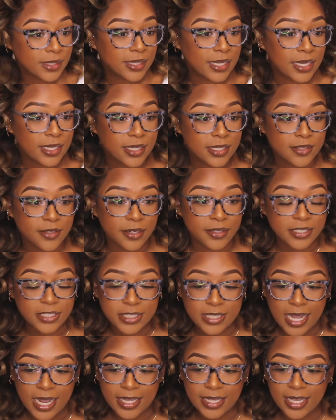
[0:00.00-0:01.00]
It looks very
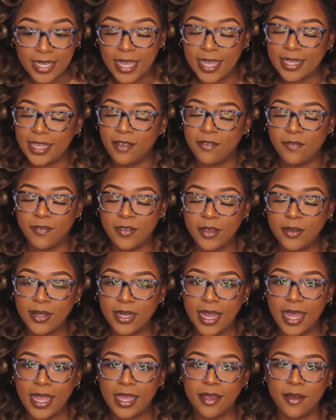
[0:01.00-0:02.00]
shiny, and I feel
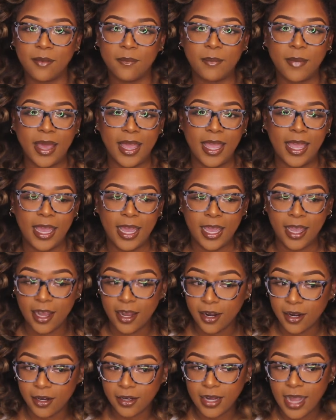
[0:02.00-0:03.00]
like my
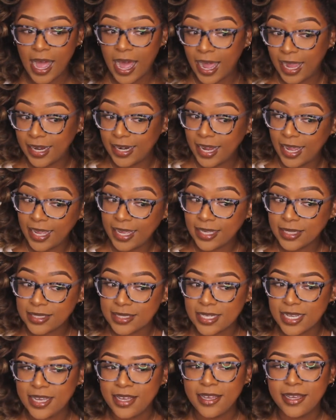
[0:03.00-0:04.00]
hair
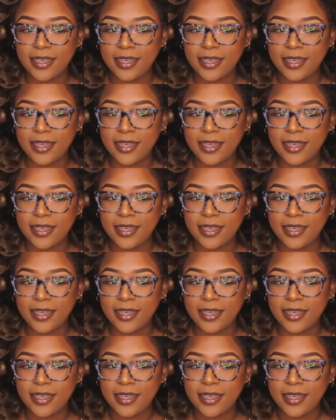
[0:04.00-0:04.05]
highlights